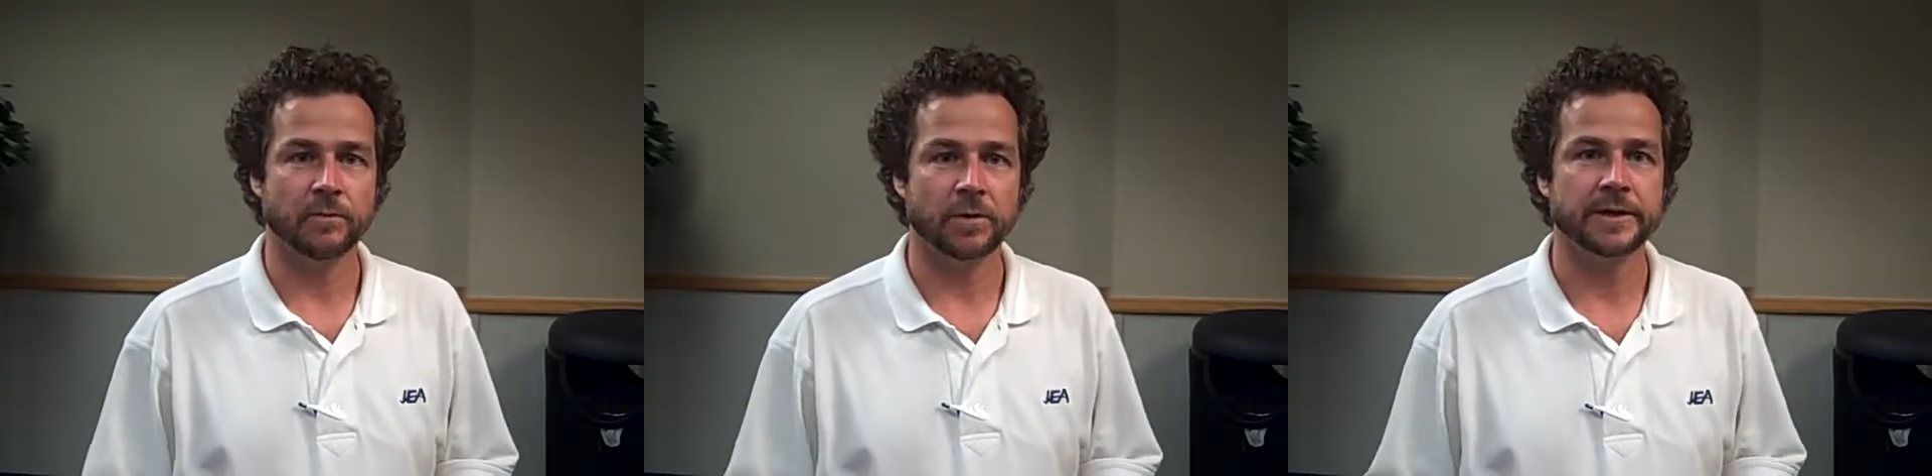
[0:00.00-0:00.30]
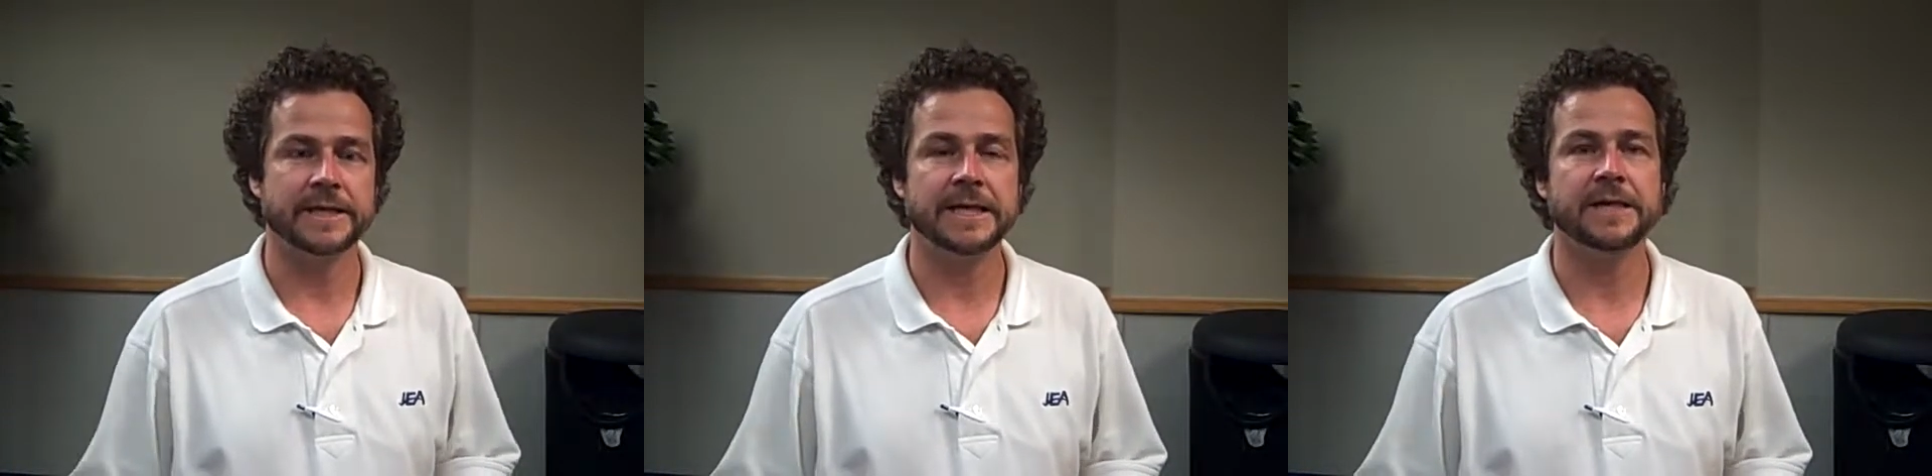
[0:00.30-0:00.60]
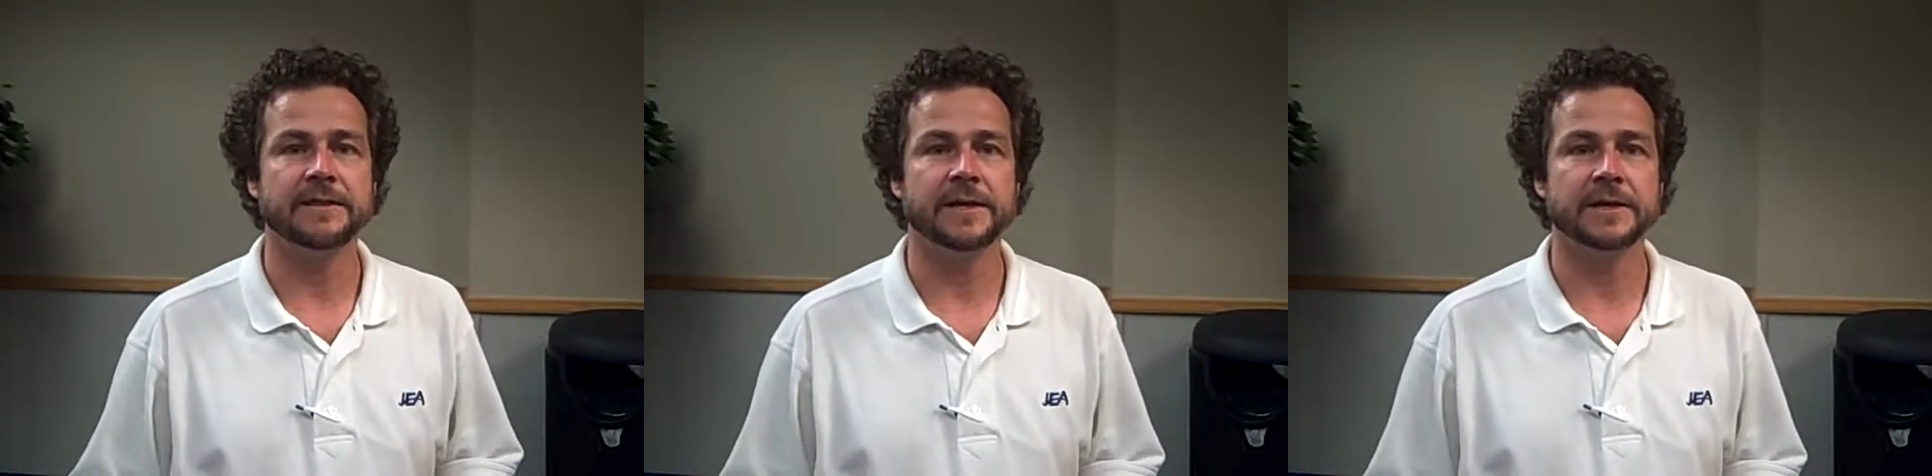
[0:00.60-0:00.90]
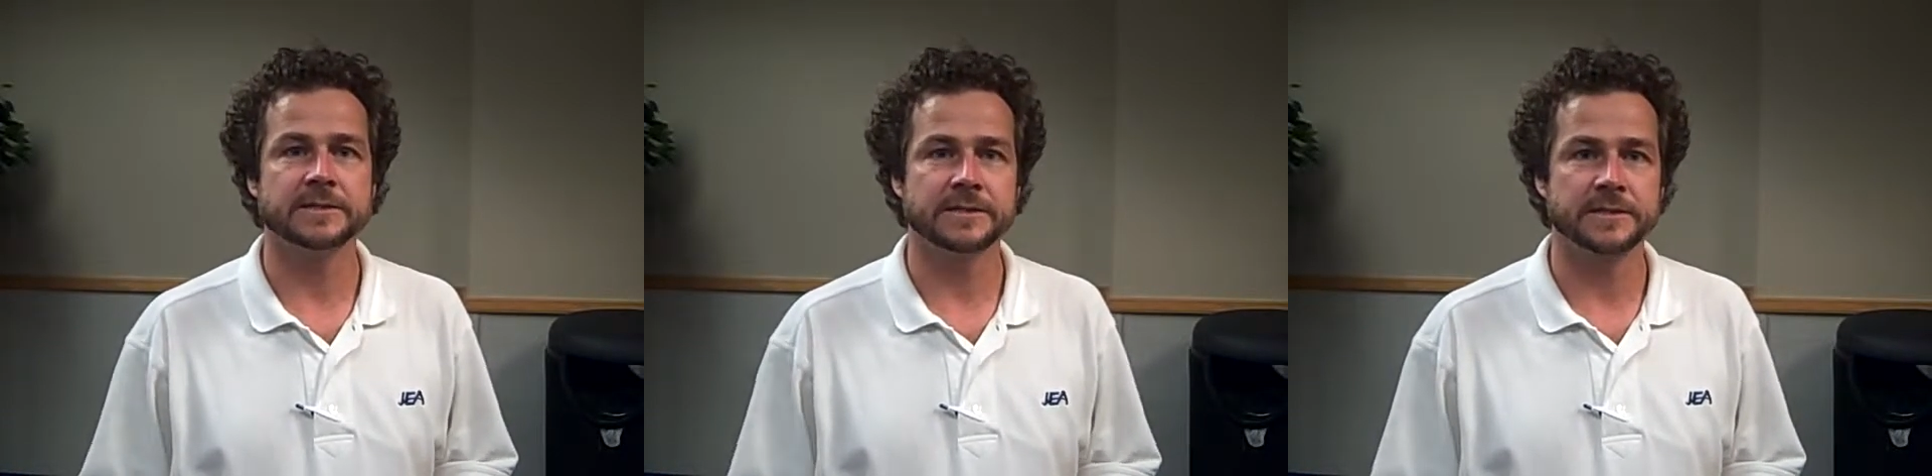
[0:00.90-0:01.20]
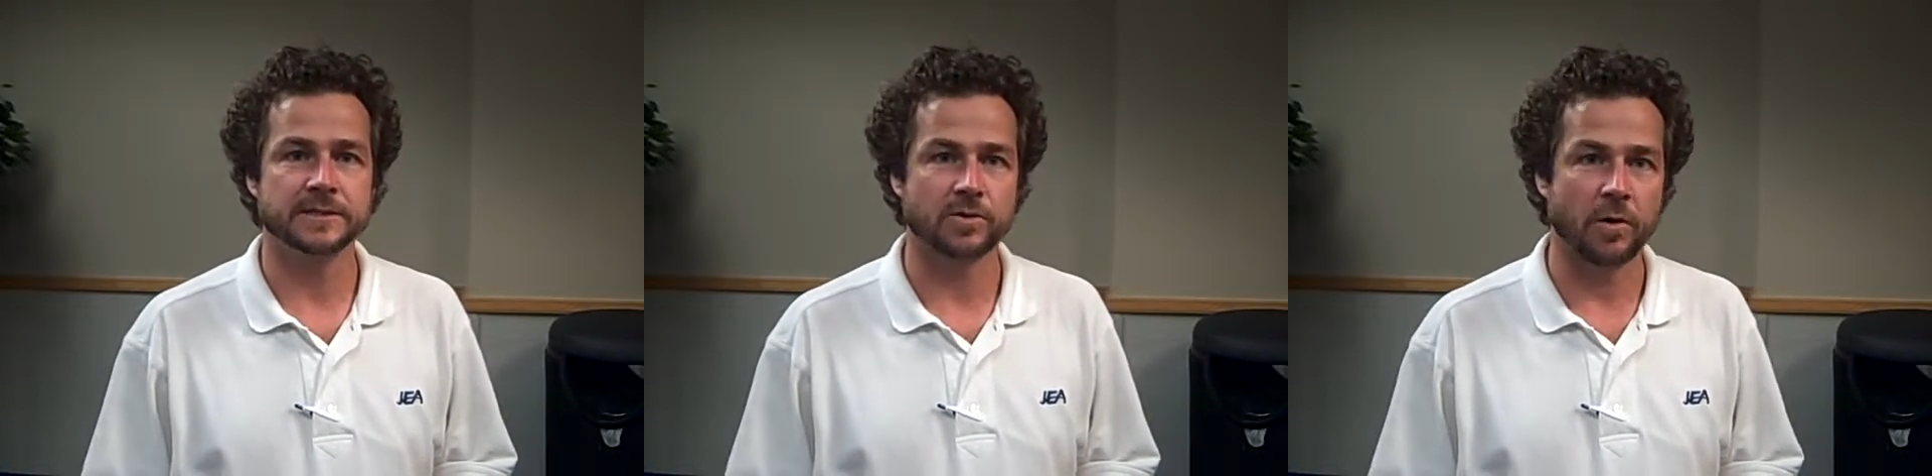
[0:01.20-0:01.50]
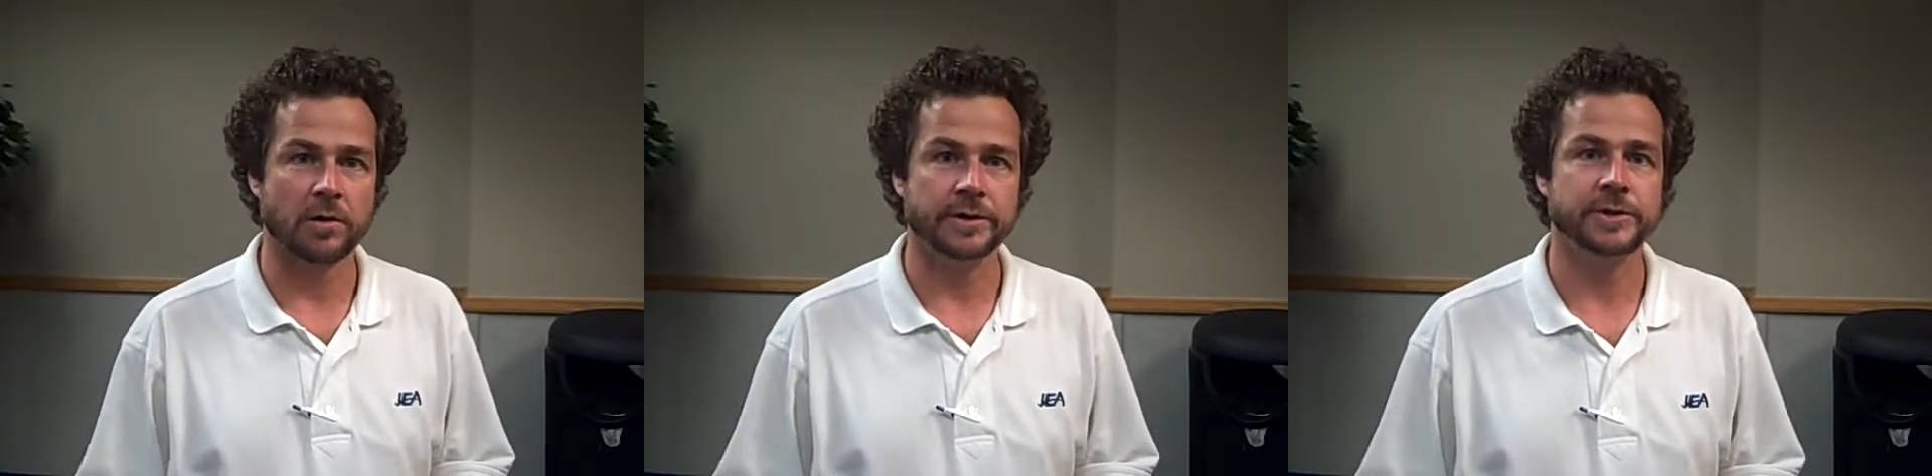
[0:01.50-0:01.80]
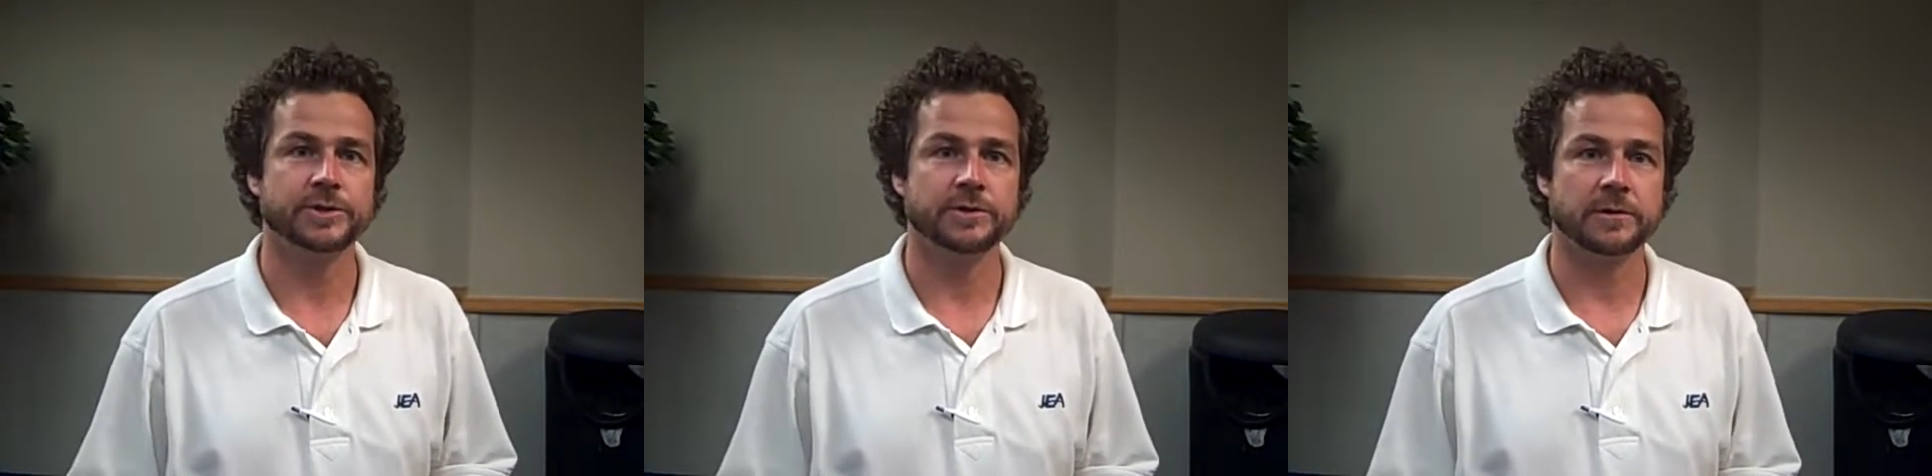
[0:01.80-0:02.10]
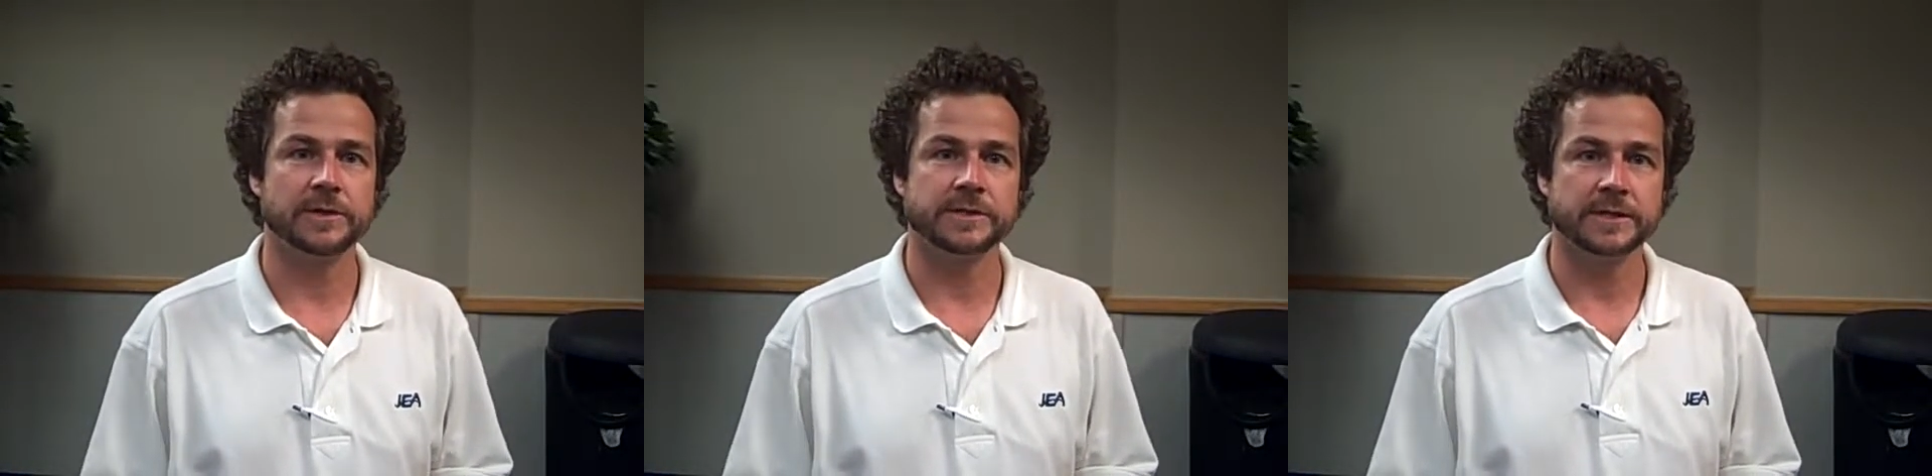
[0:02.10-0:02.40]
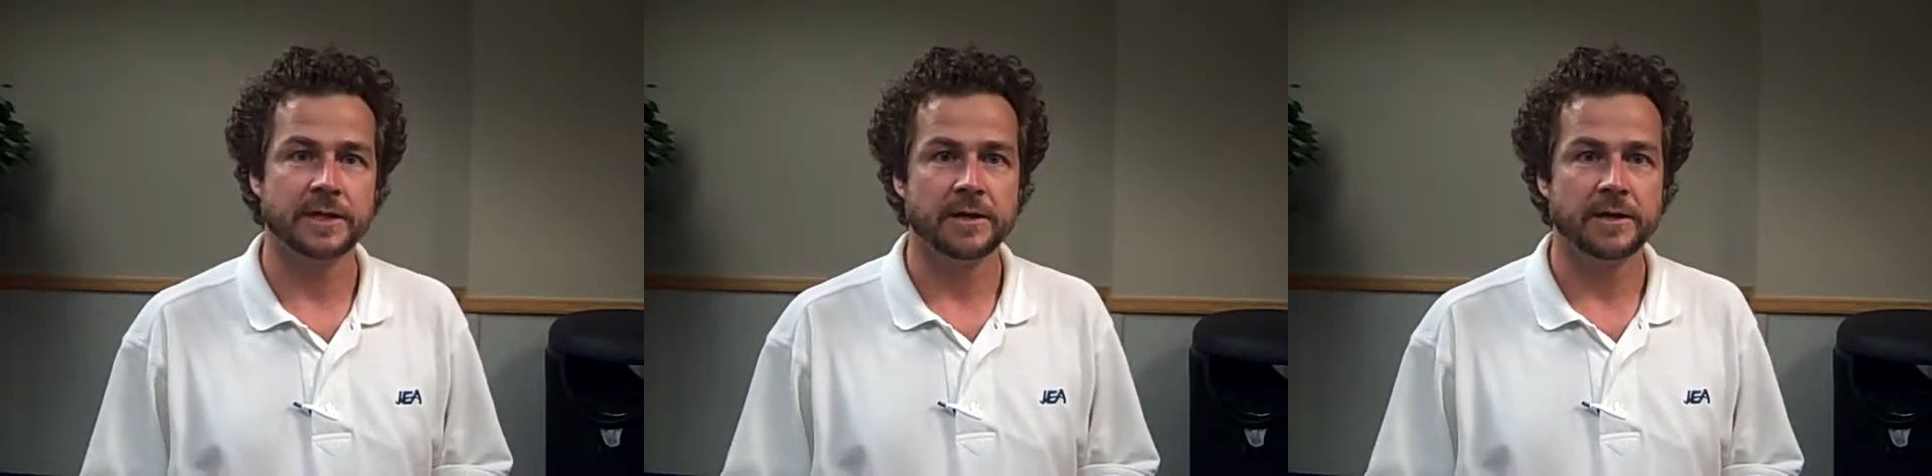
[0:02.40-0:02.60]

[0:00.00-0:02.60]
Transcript: one of the key things is quality assurance,